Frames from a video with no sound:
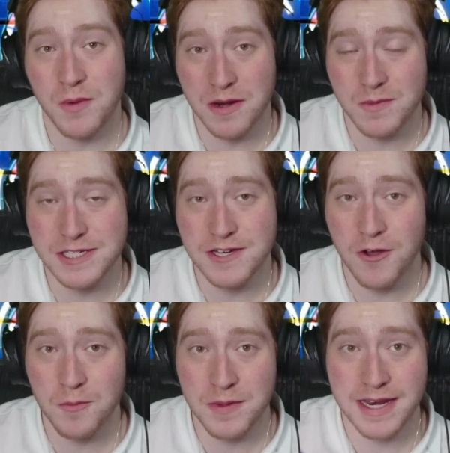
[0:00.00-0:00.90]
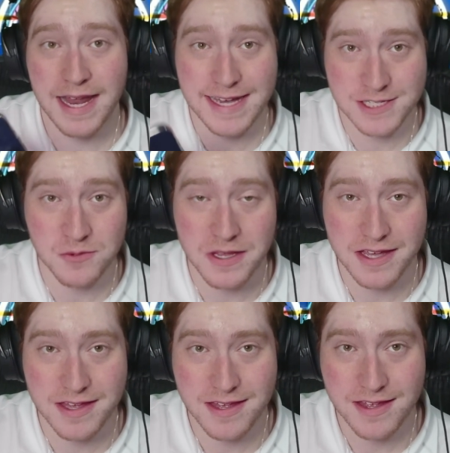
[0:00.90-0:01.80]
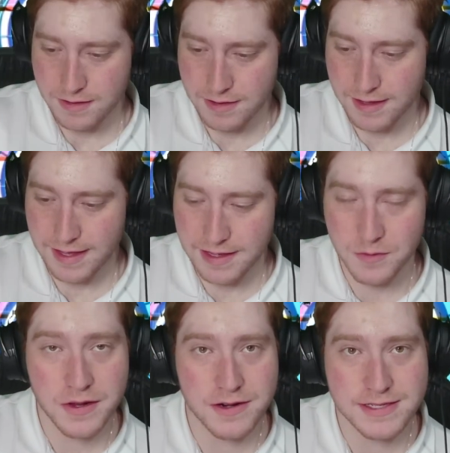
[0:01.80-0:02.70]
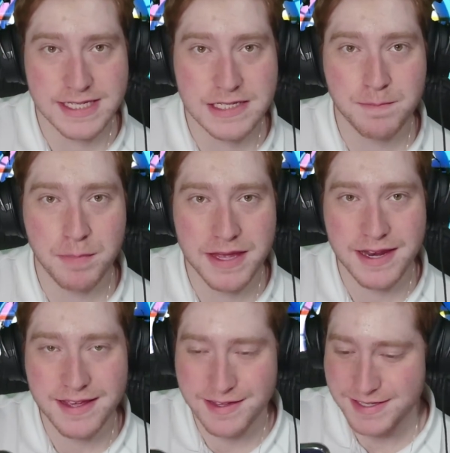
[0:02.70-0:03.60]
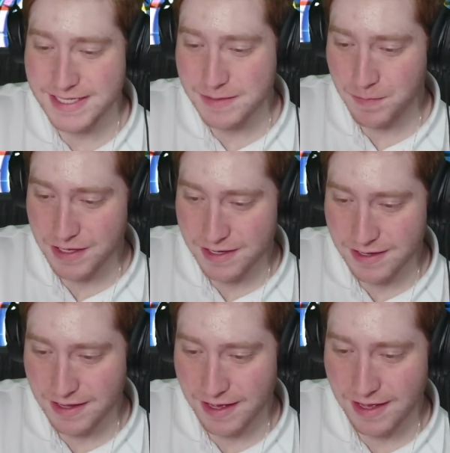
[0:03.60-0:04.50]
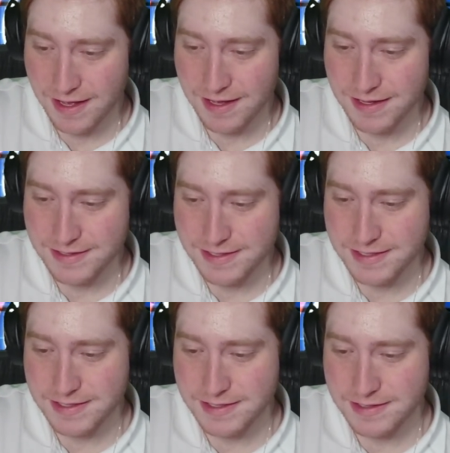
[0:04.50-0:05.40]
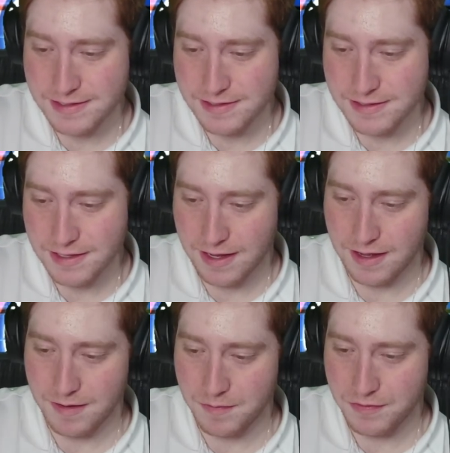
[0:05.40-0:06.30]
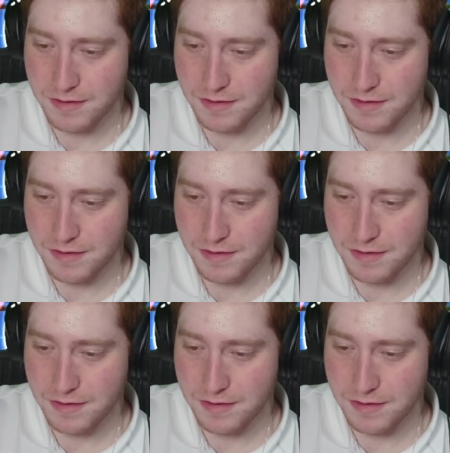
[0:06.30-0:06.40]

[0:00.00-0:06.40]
one we should open next week. Okay, we are spinning and spinning and stop.